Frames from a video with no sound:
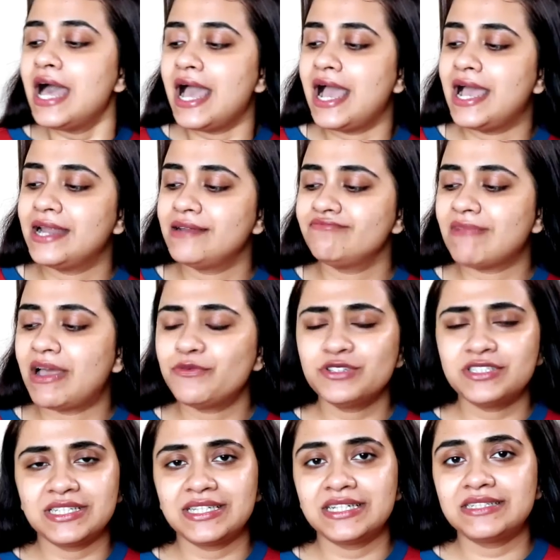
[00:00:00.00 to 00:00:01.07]
And I
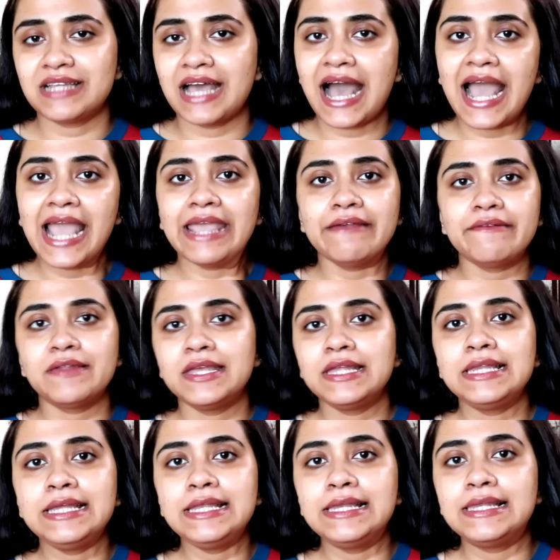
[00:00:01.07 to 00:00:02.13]
would say that I
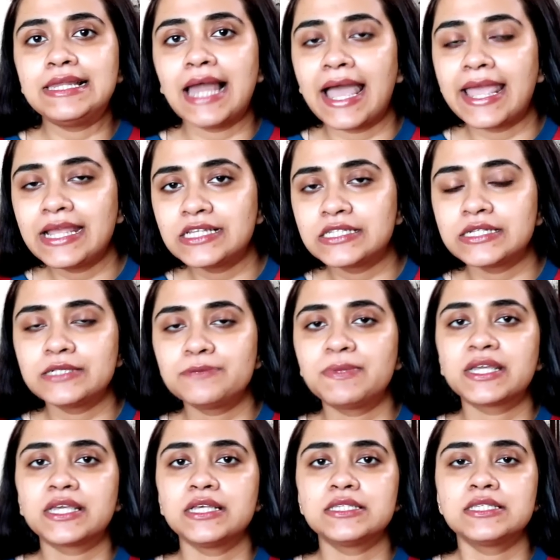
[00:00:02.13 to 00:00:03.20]
really liked it
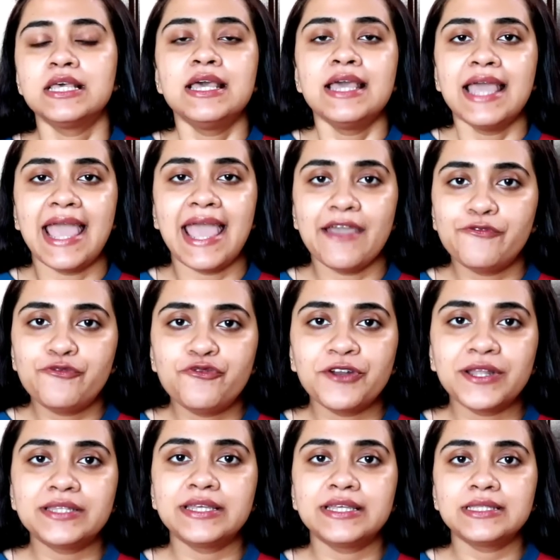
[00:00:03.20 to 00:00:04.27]
because
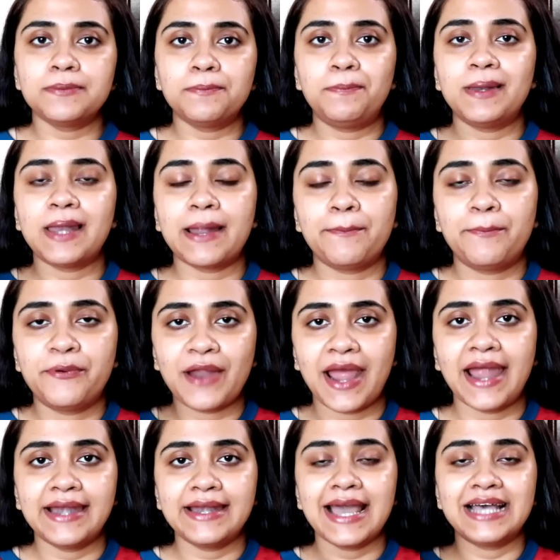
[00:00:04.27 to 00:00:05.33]
everything the
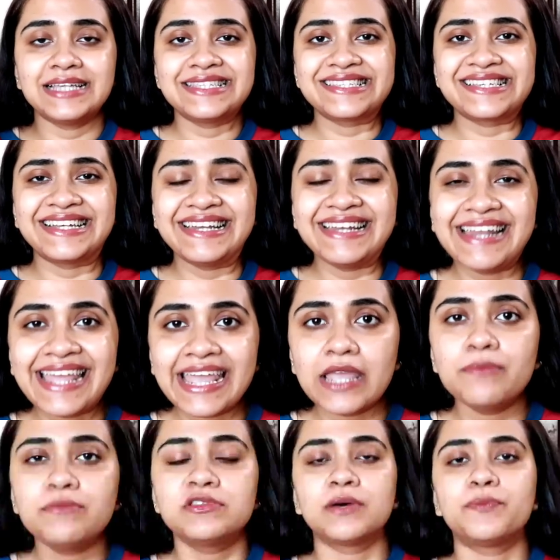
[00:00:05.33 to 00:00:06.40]
brand has
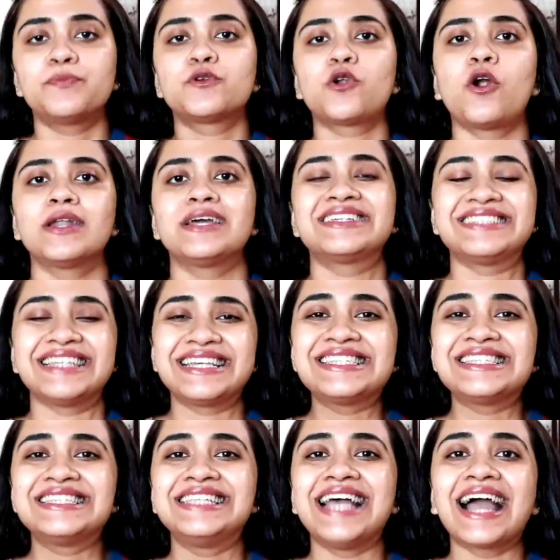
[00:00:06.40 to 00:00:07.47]
claimed, the products
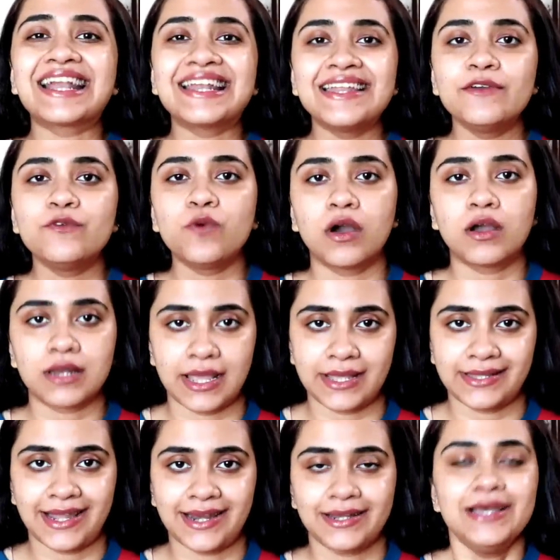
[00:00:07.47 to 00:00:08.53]
exactly work
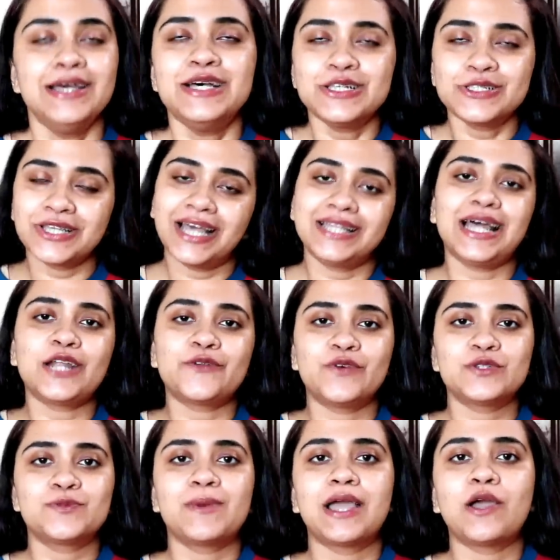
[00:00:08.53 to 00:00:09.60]
like that. So yeah, that
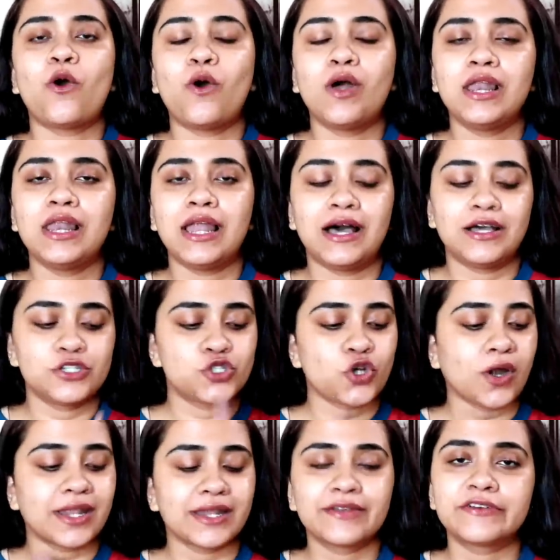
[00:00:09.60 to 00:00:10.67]
was my all uh,
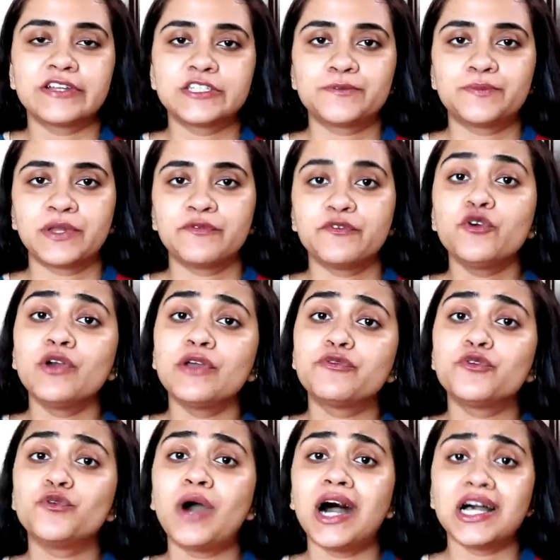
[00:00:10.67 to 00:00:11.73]
short and crisp review.
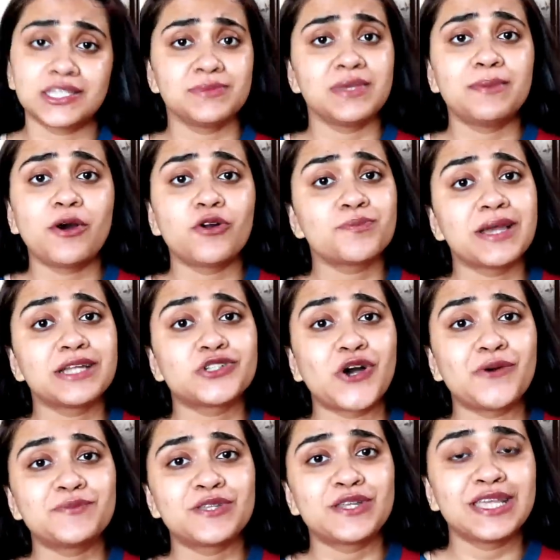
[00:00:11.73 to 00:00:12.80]
If you ask me about my
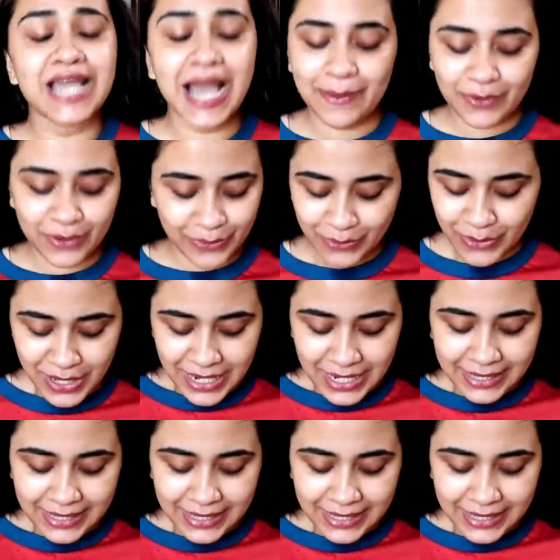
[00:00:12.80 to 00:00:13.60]
top three, I'm gonna